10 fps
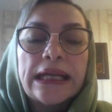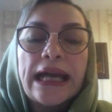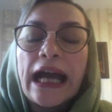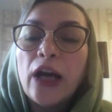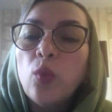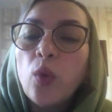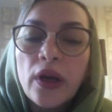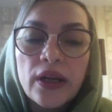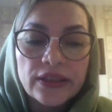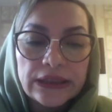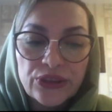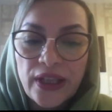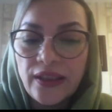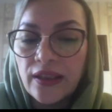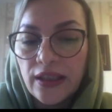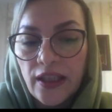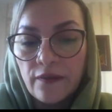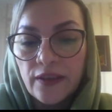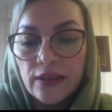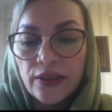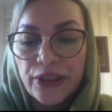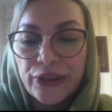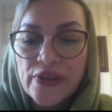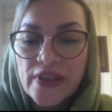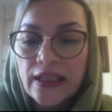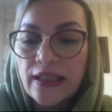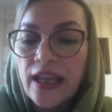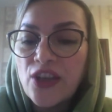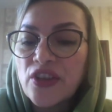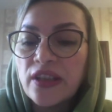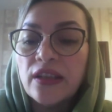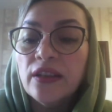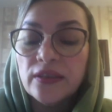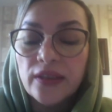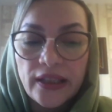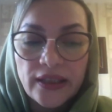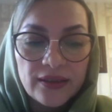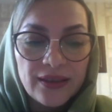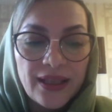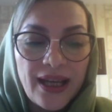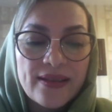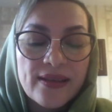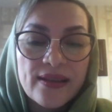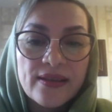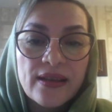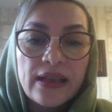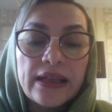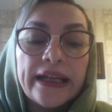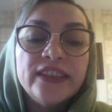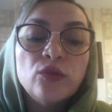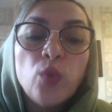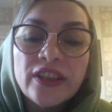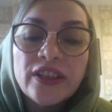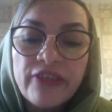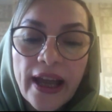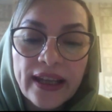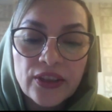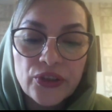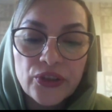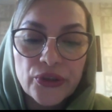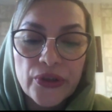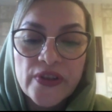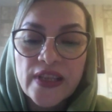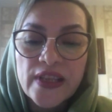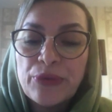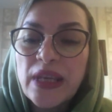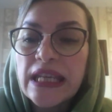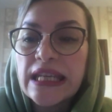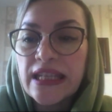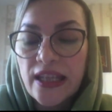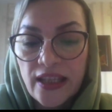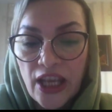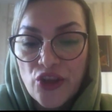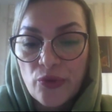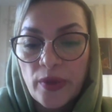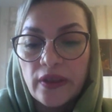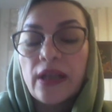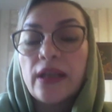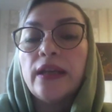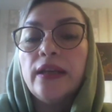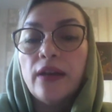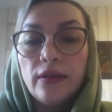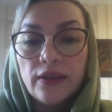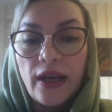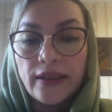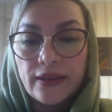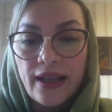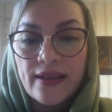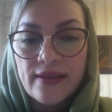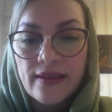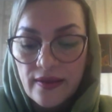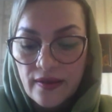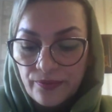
How are Iranian EFL learners engaged in online classes? And what factors impede engagement in online classes?